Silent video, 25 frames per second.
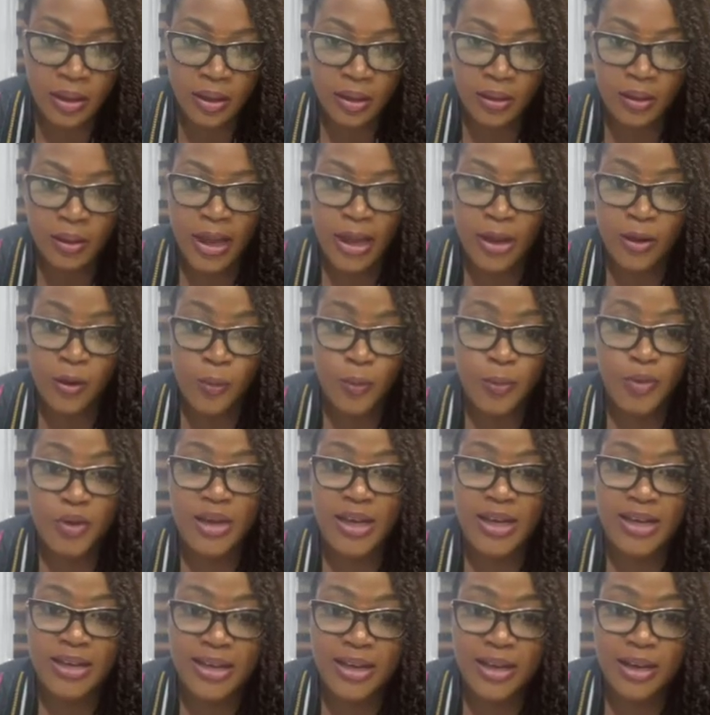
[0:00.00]
I hope you
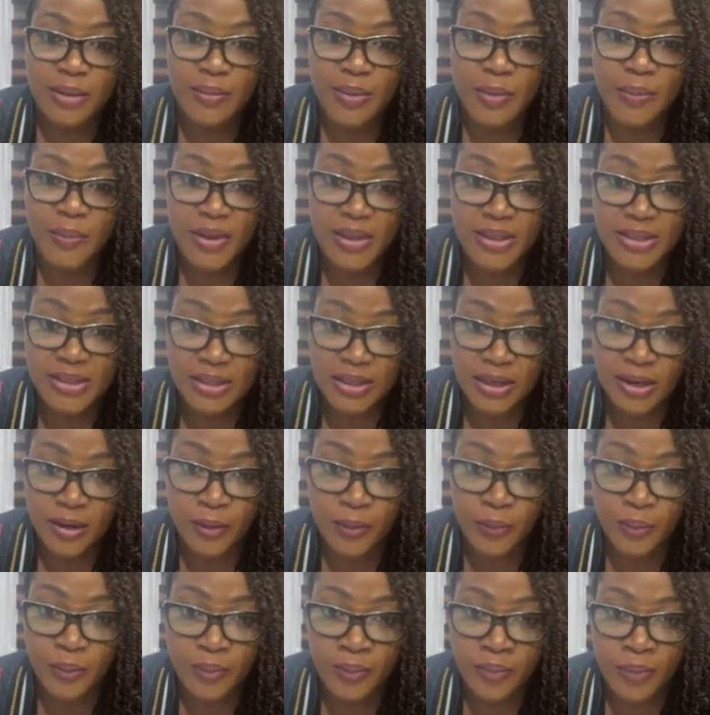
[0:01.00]
can hear me better
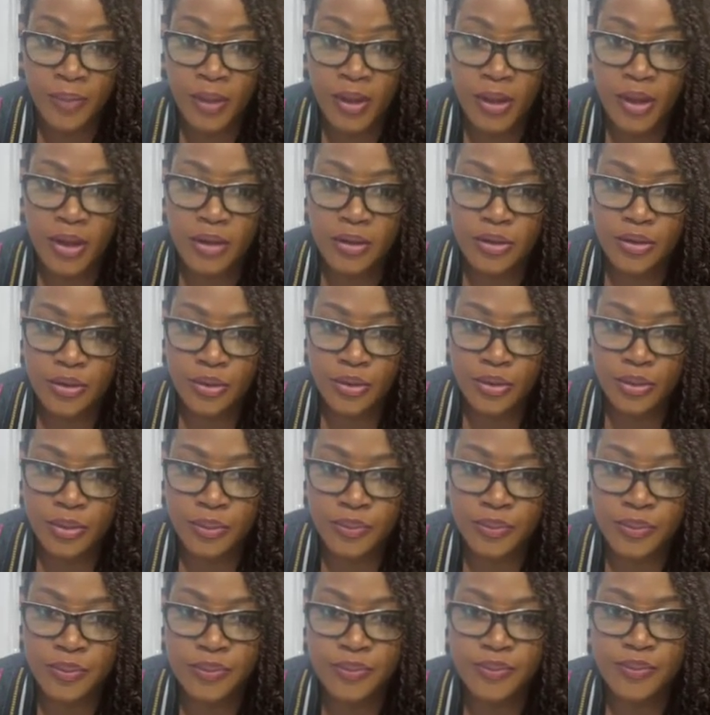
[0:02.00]
now.
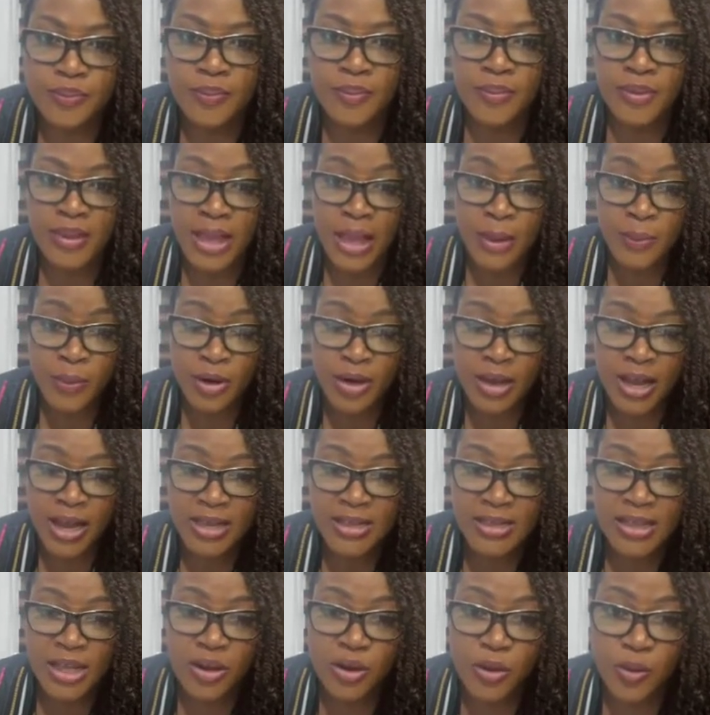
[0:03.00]
I'm going to
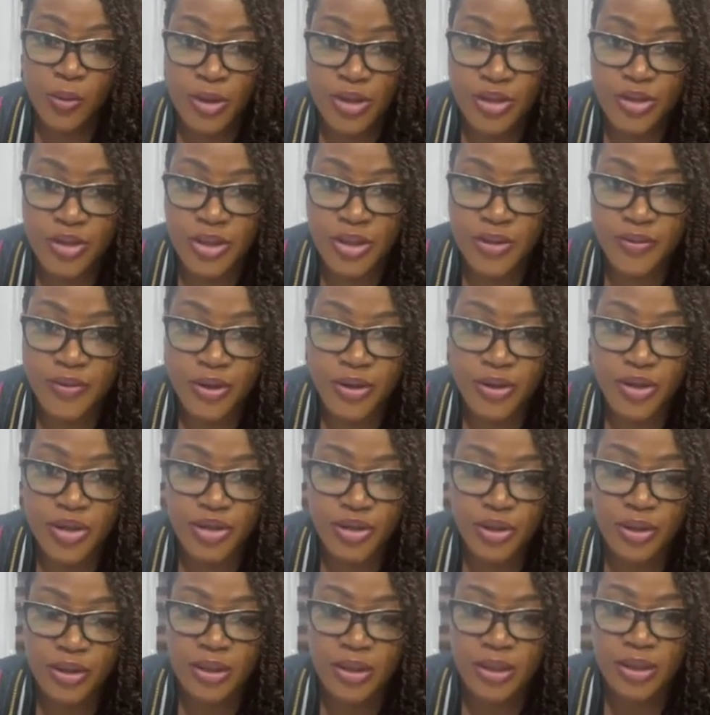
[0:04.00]
answer your questions very
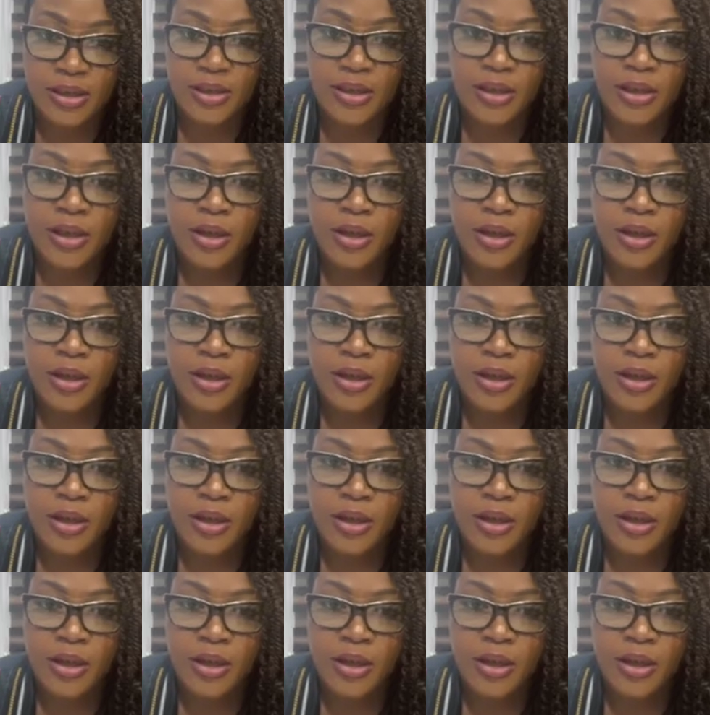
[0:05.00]
shortly,